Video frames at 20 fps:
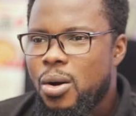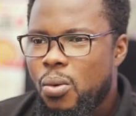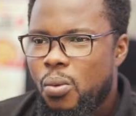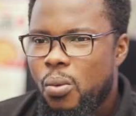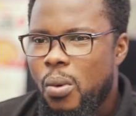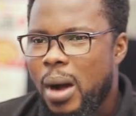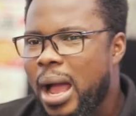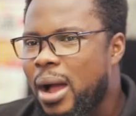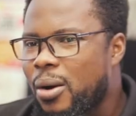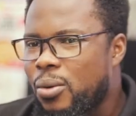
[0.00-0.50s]

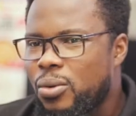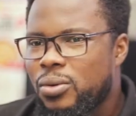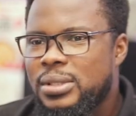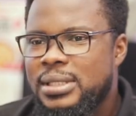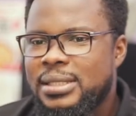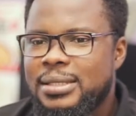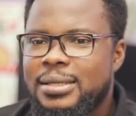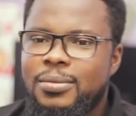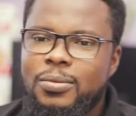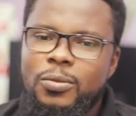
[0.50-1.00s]
Why would
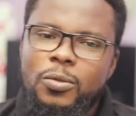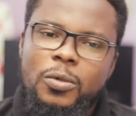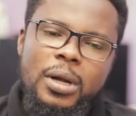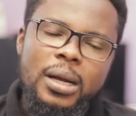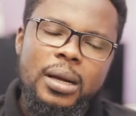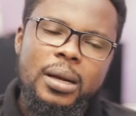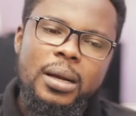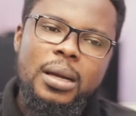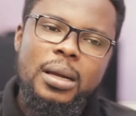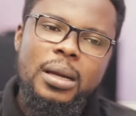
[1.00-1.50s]

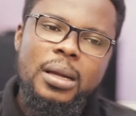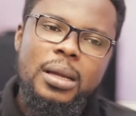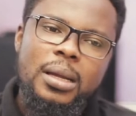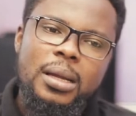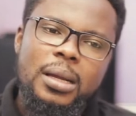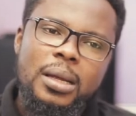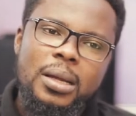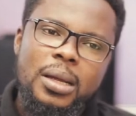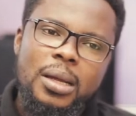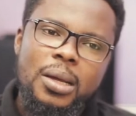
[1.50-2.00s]
someone
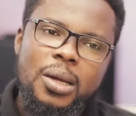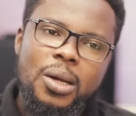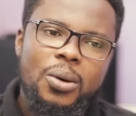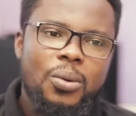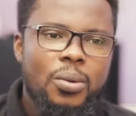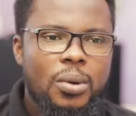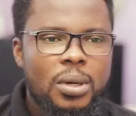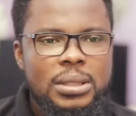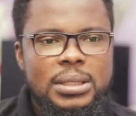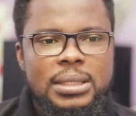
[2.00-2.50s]

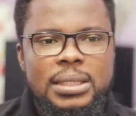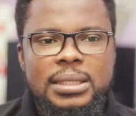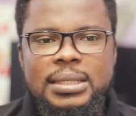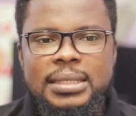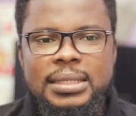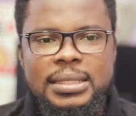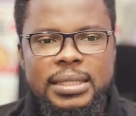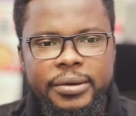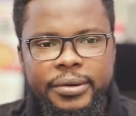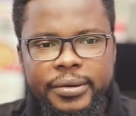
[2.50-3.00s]
want his
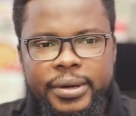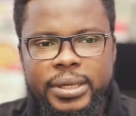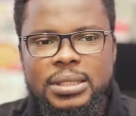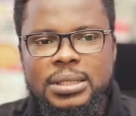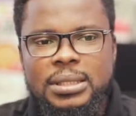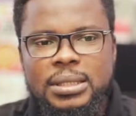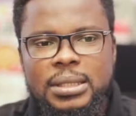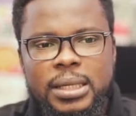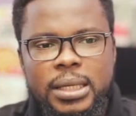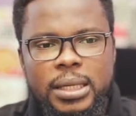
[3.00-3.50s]

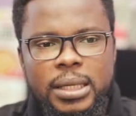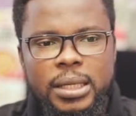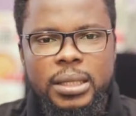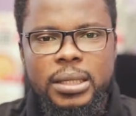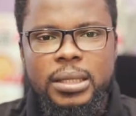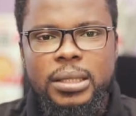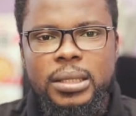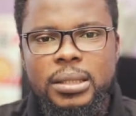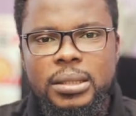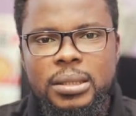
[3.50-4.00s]
secrets
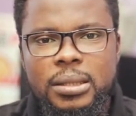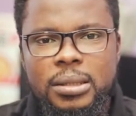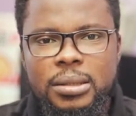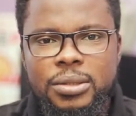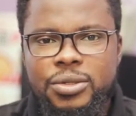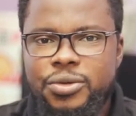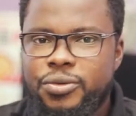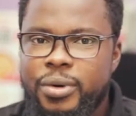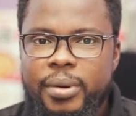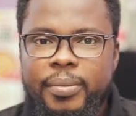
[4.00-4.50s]

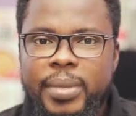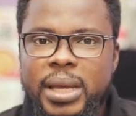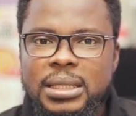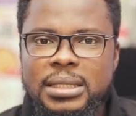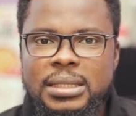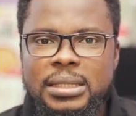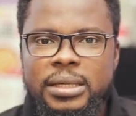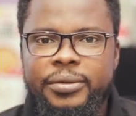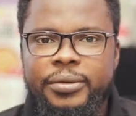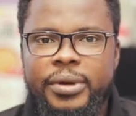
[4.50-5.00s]
to remain
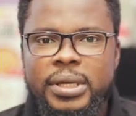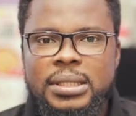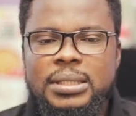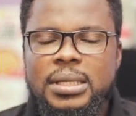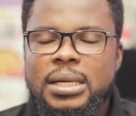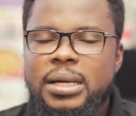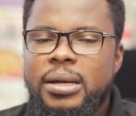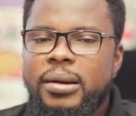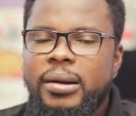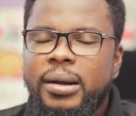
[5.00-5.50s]

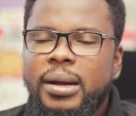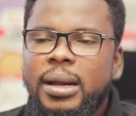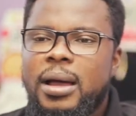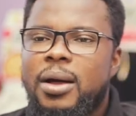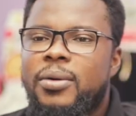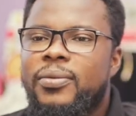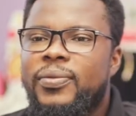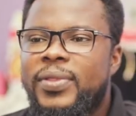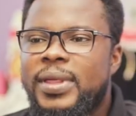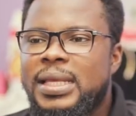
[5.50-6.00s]
secrets?
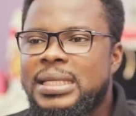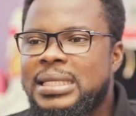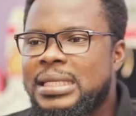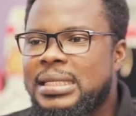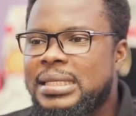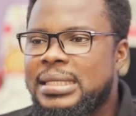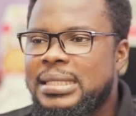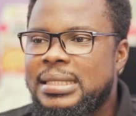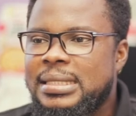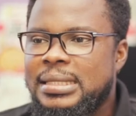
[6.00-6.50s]
Now, this
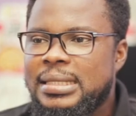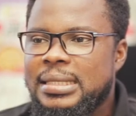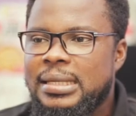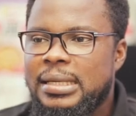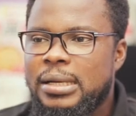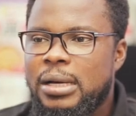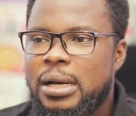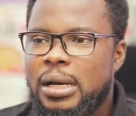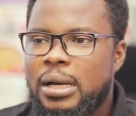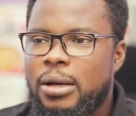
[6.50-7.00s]
is
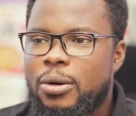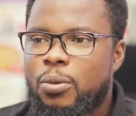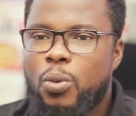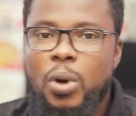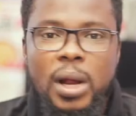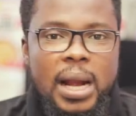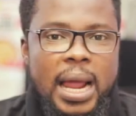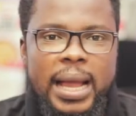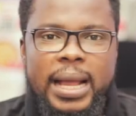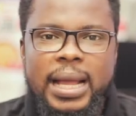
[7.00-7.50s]

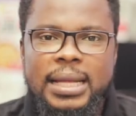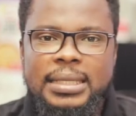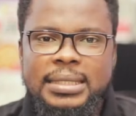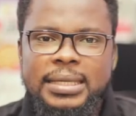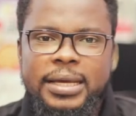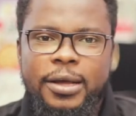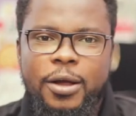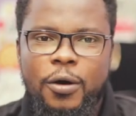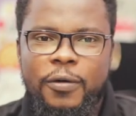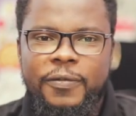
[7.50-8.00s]
what I can
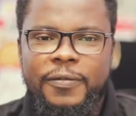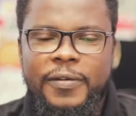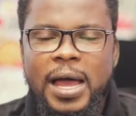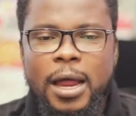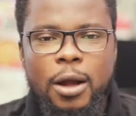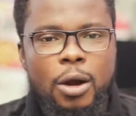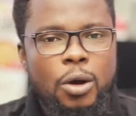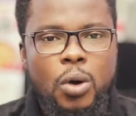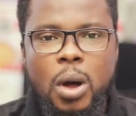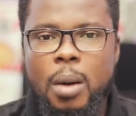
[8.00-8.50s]
think of.
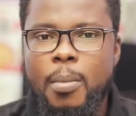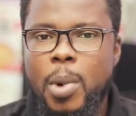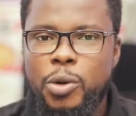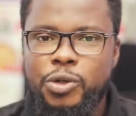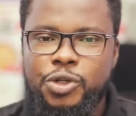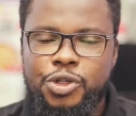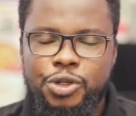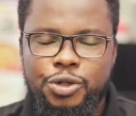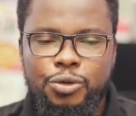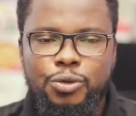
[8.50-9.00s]
I don't know
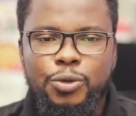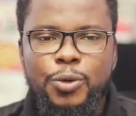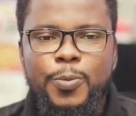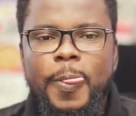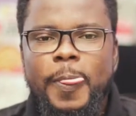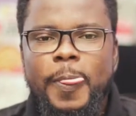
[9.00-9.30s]
about you.